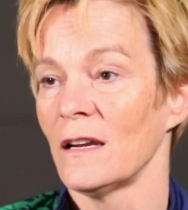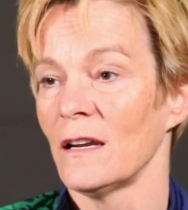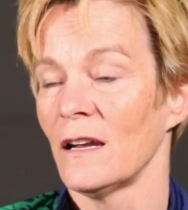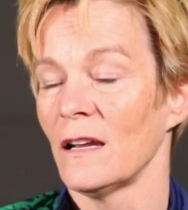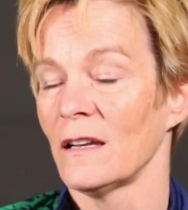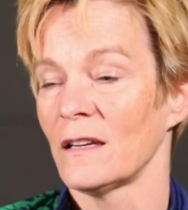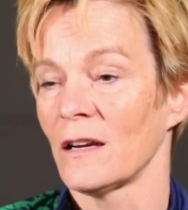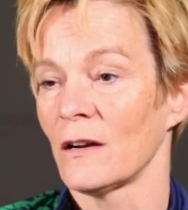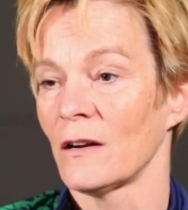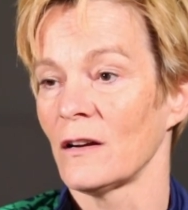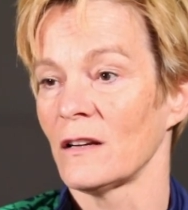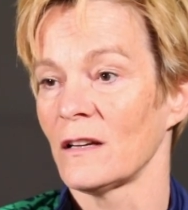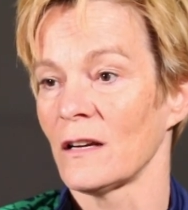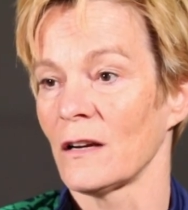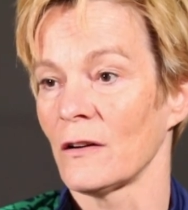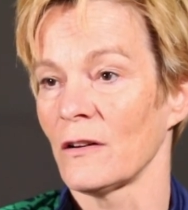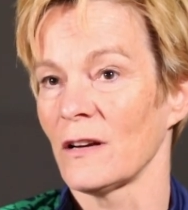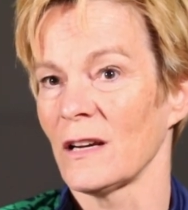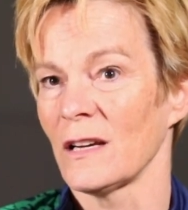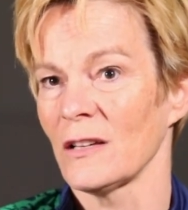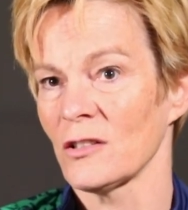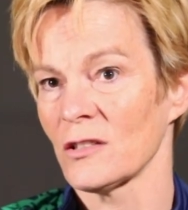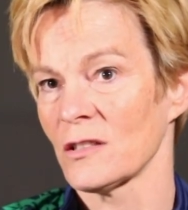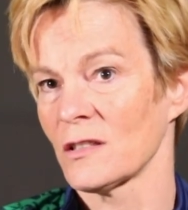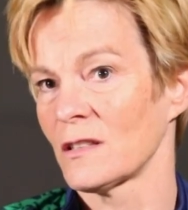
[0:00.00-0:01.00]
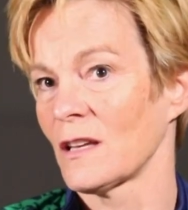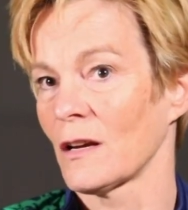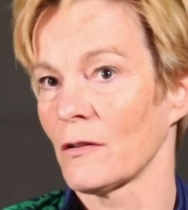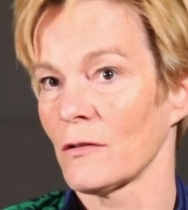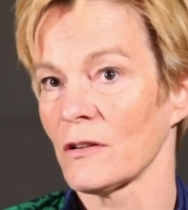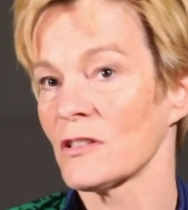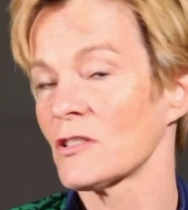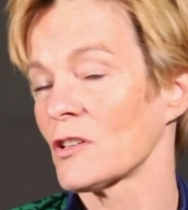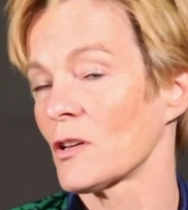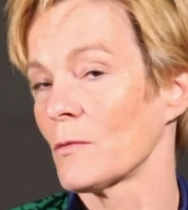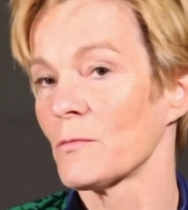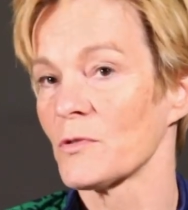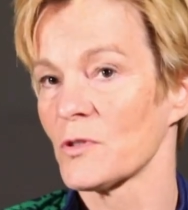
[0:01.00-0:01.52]
there
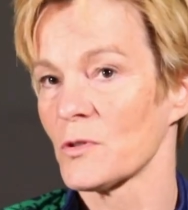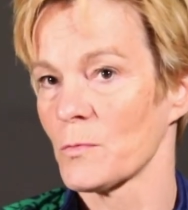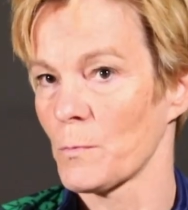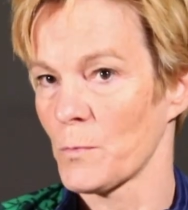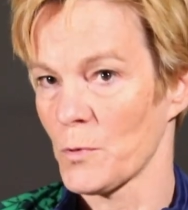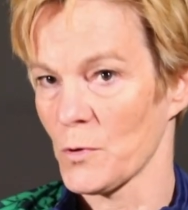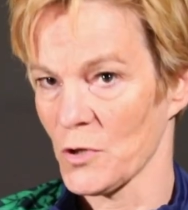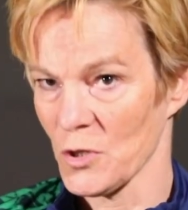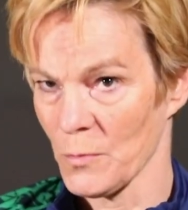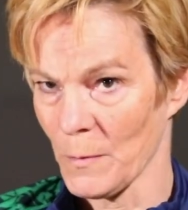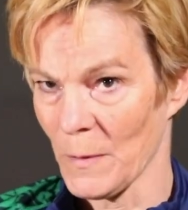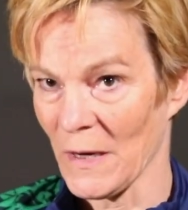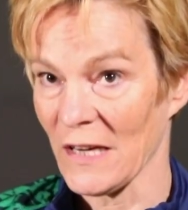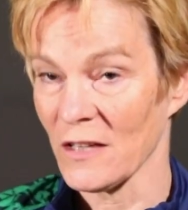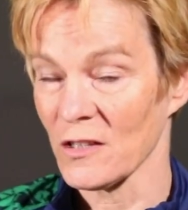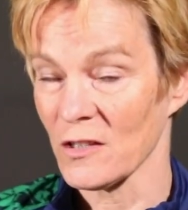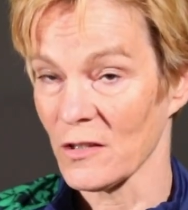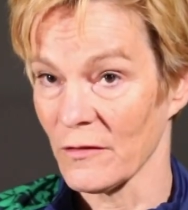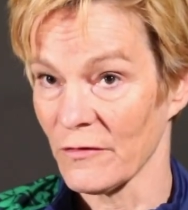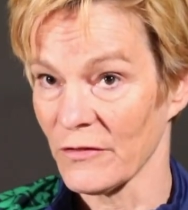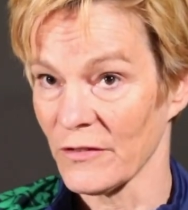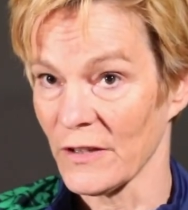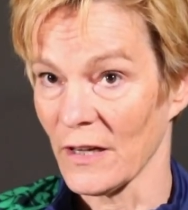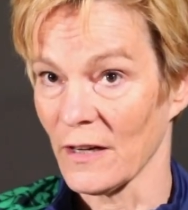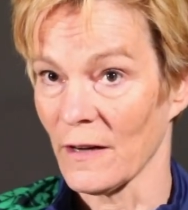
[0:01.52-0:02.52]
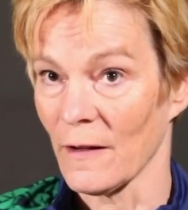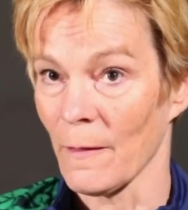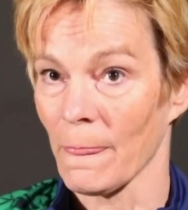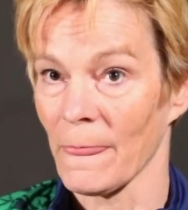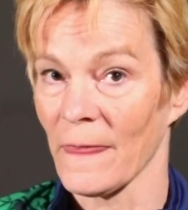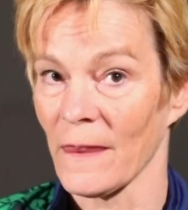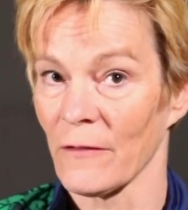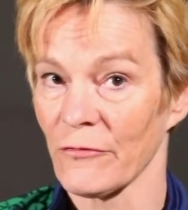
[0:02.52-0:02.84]
is some perspective there.